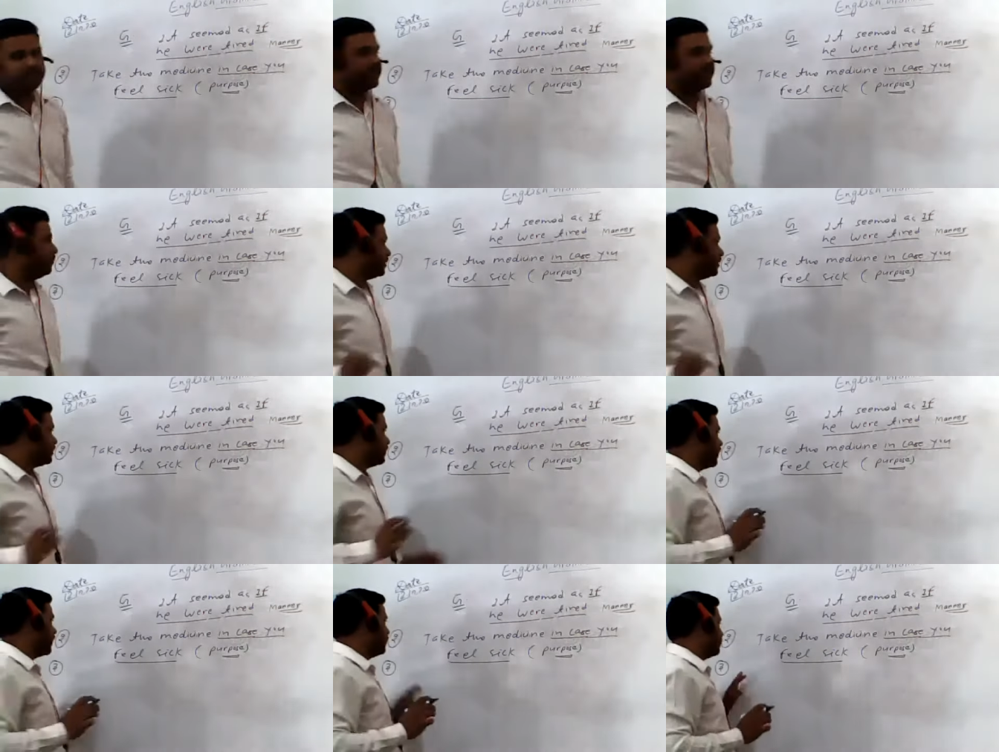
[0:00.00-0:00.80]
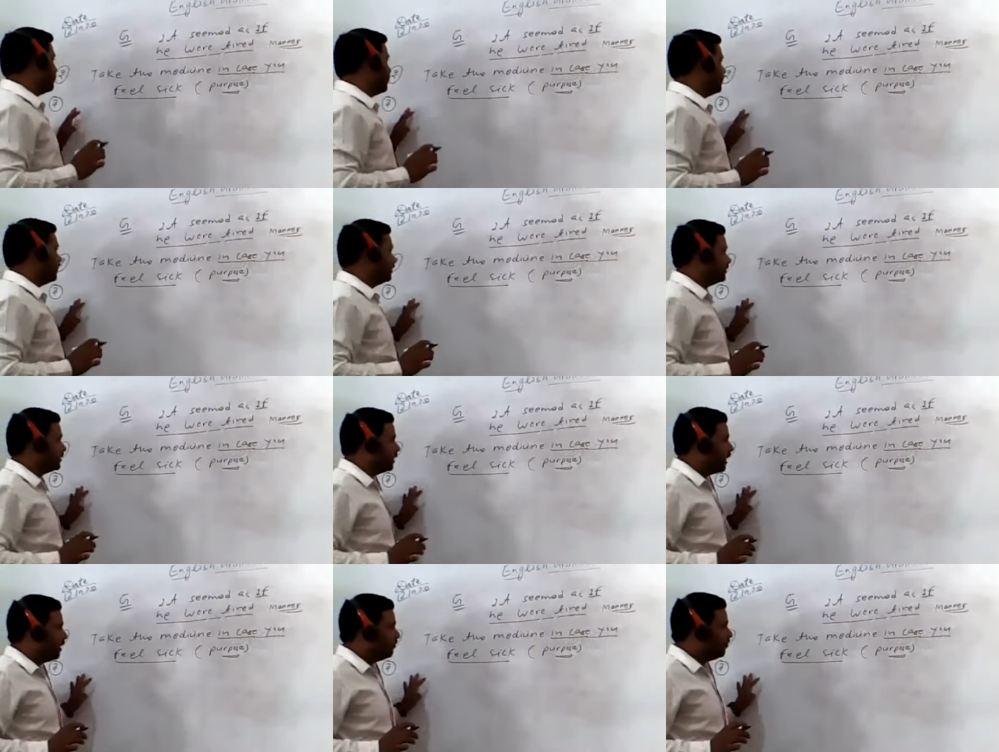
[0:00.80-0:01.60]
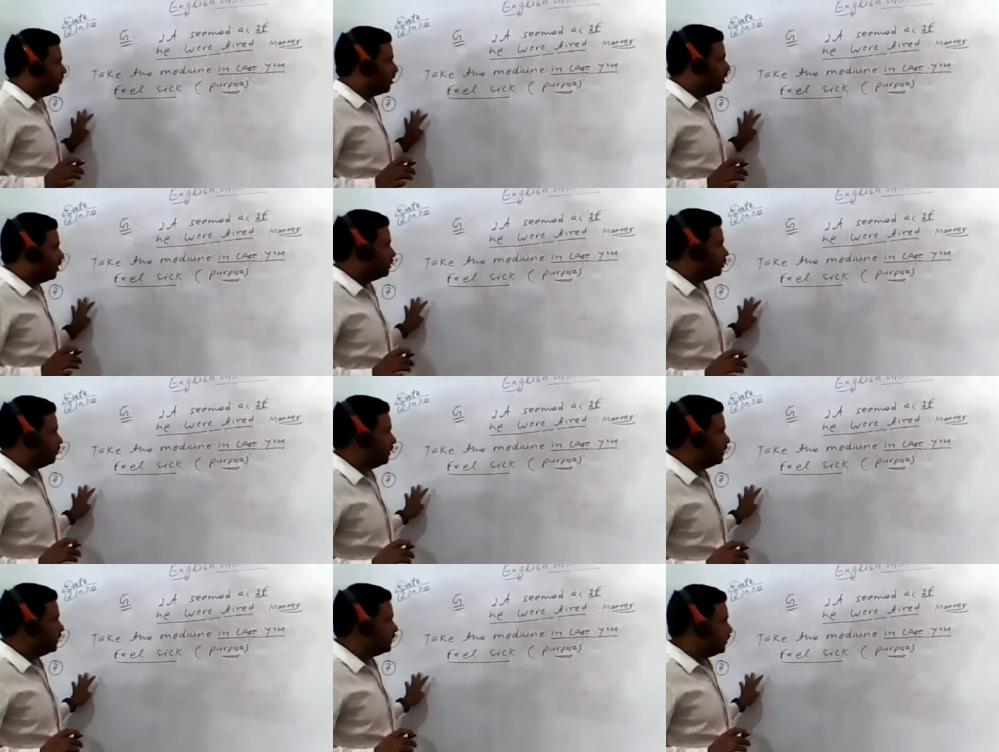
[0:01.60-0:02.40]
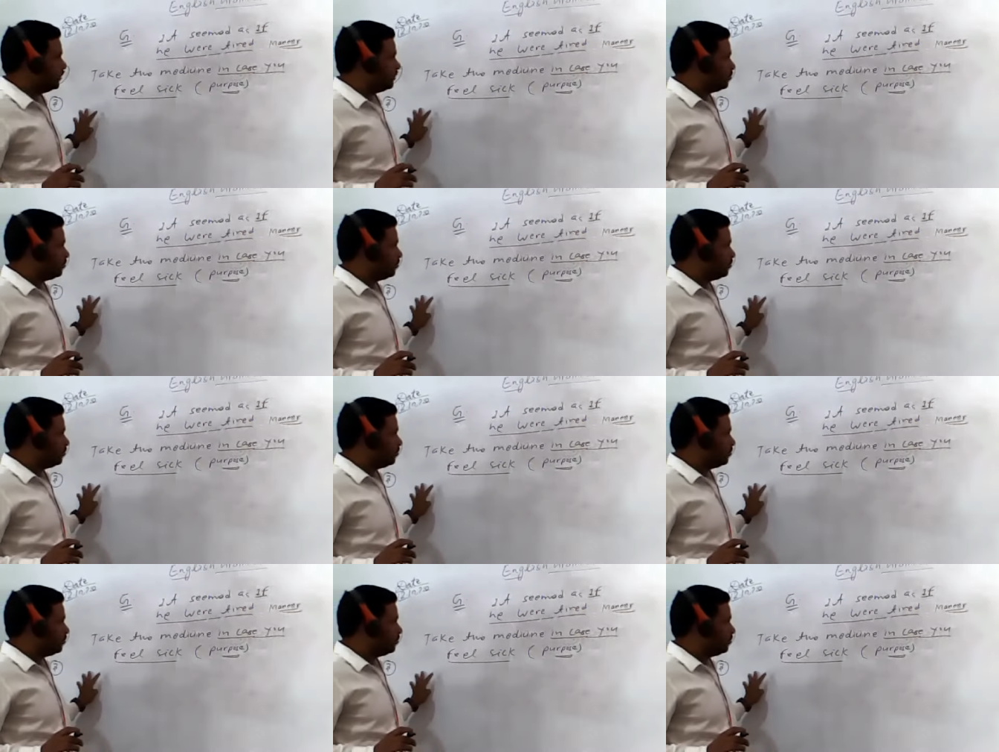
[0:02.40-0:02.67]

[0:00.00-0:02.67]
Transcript: I missed, second sentence I forgot to mention.